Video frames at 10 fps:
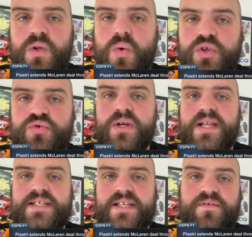What's really
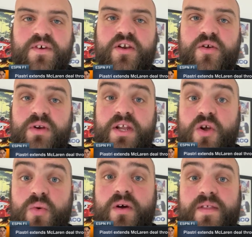significant and really
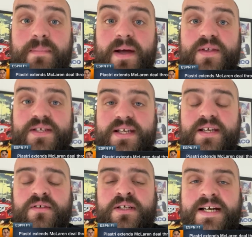noteworthy about this
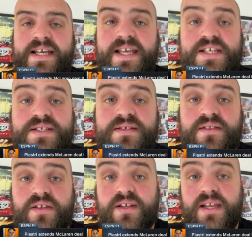deal is
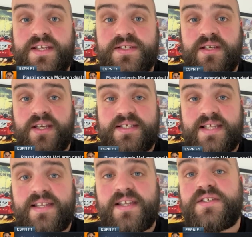that he's
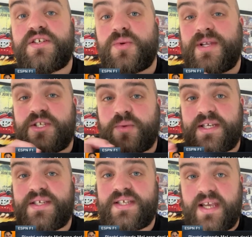extended to
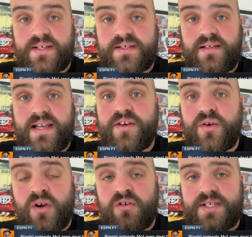2026. Lando
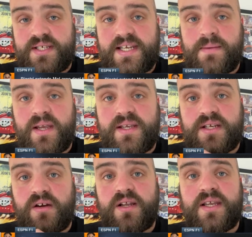Norris, his teammate, is
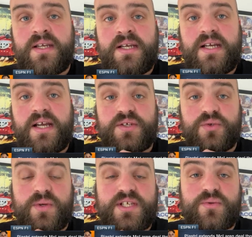currently until
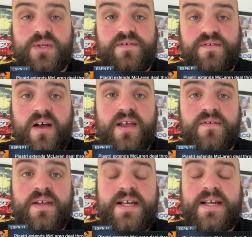
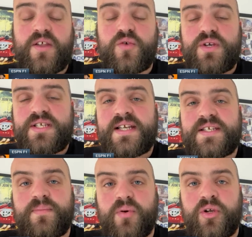2025. Now, the reason that's
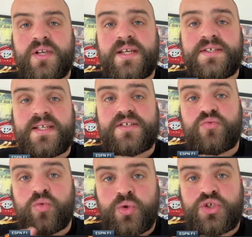important is there's a rule